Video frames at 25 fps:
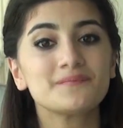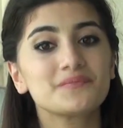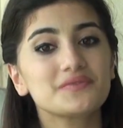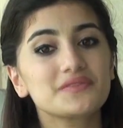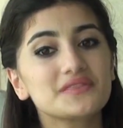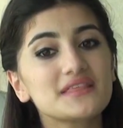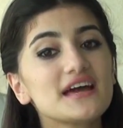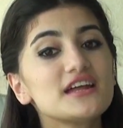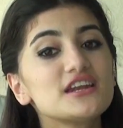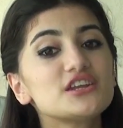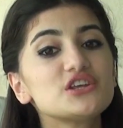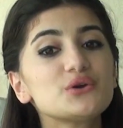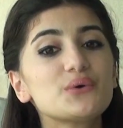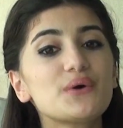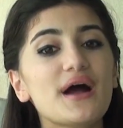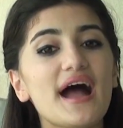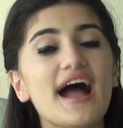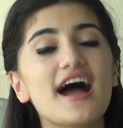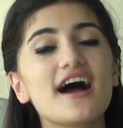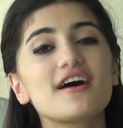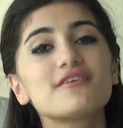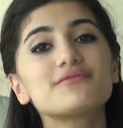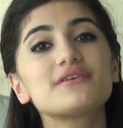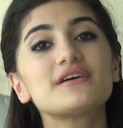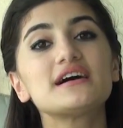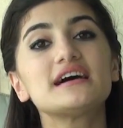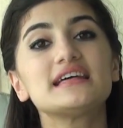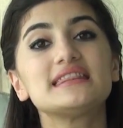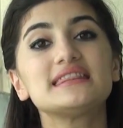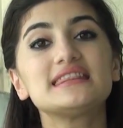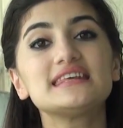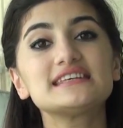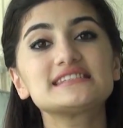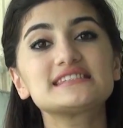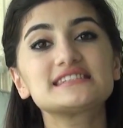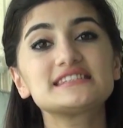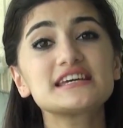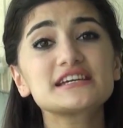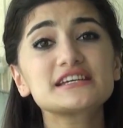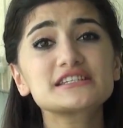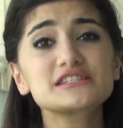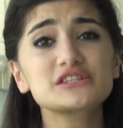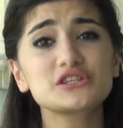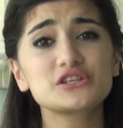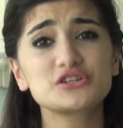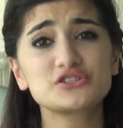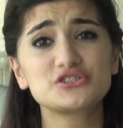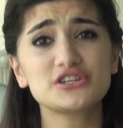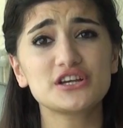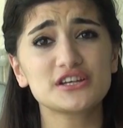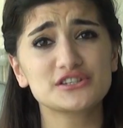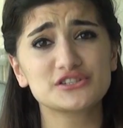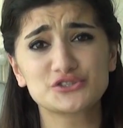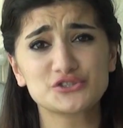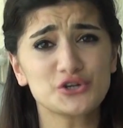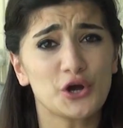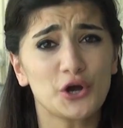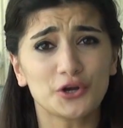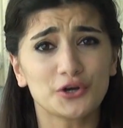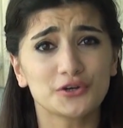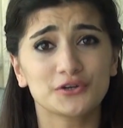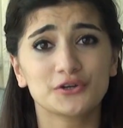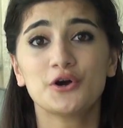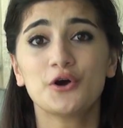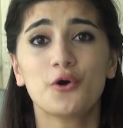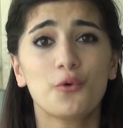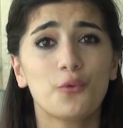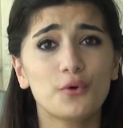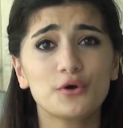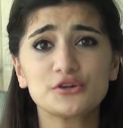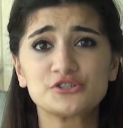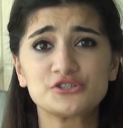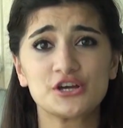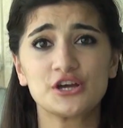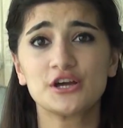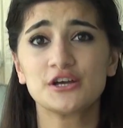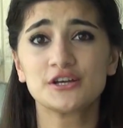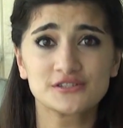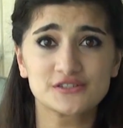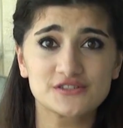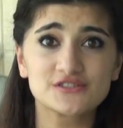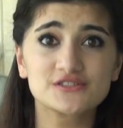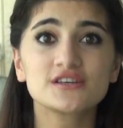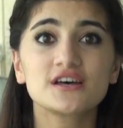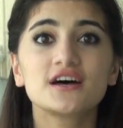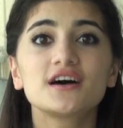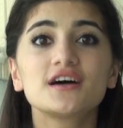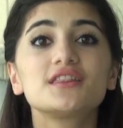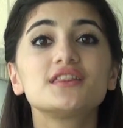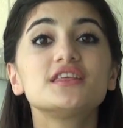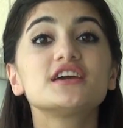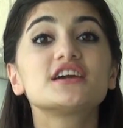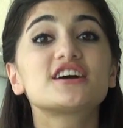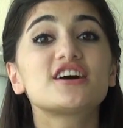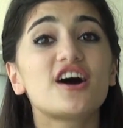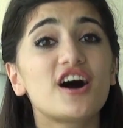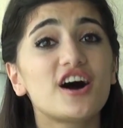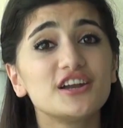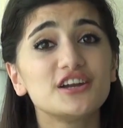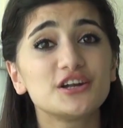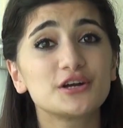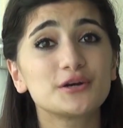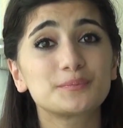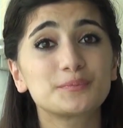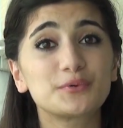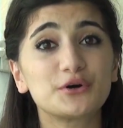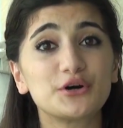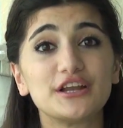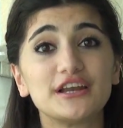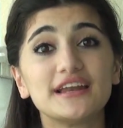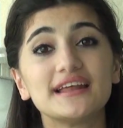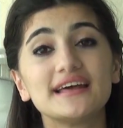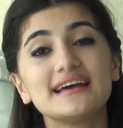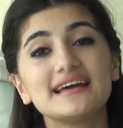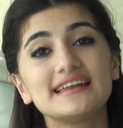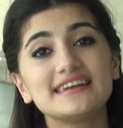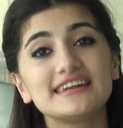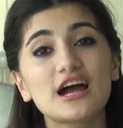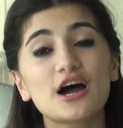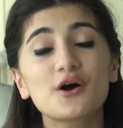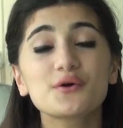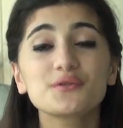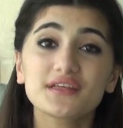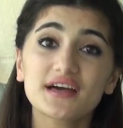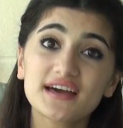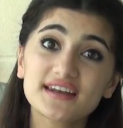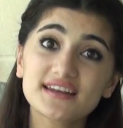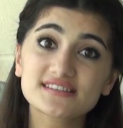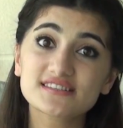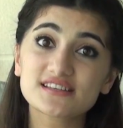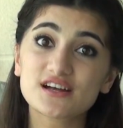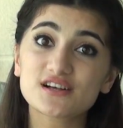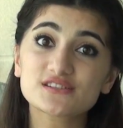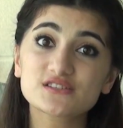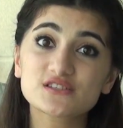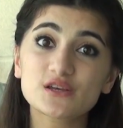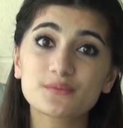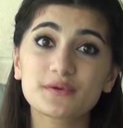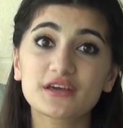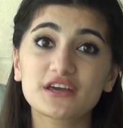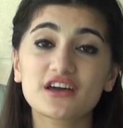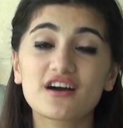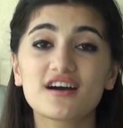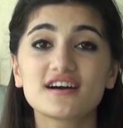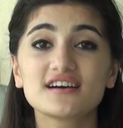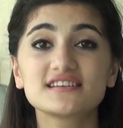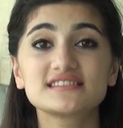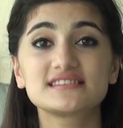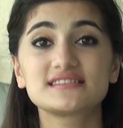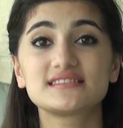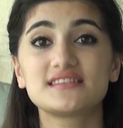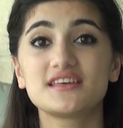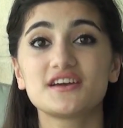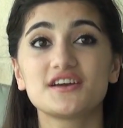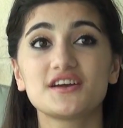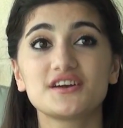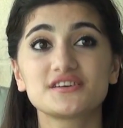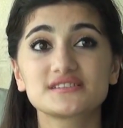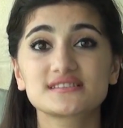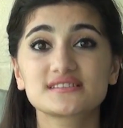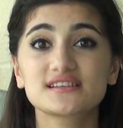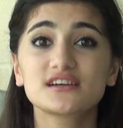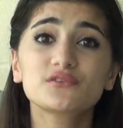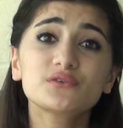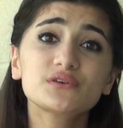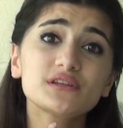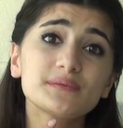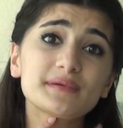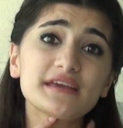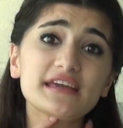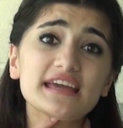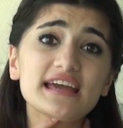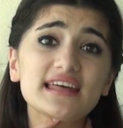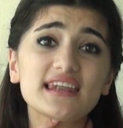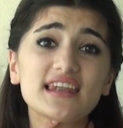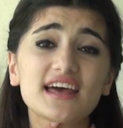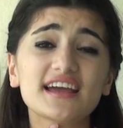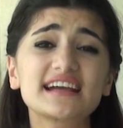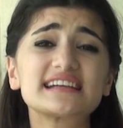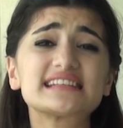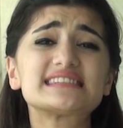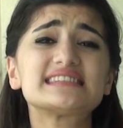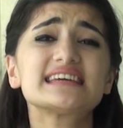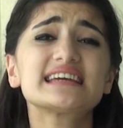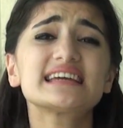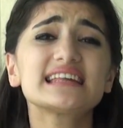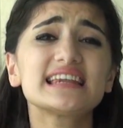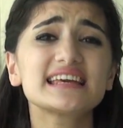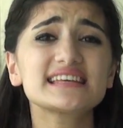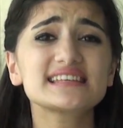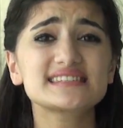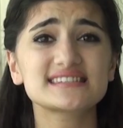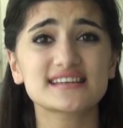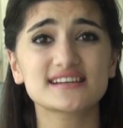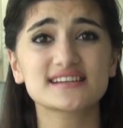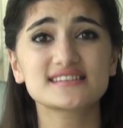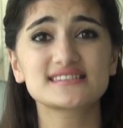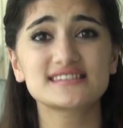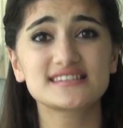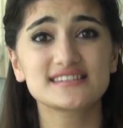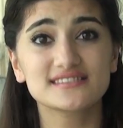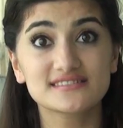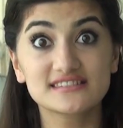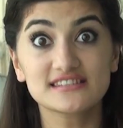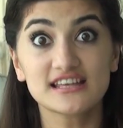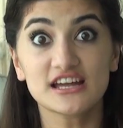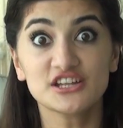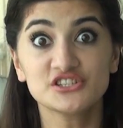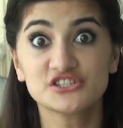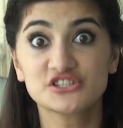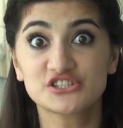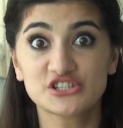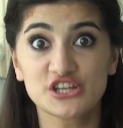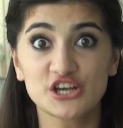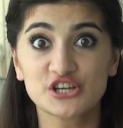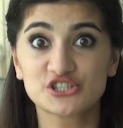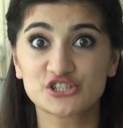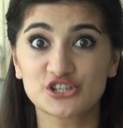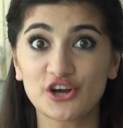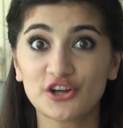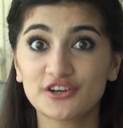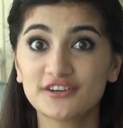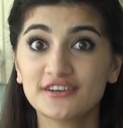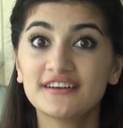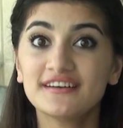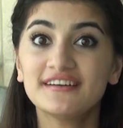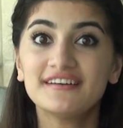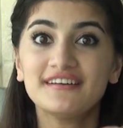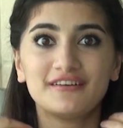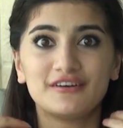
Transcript: Then you have the sixth gesture, which is the collar pull. Now that is also because there's gonna be like a tingling sensation.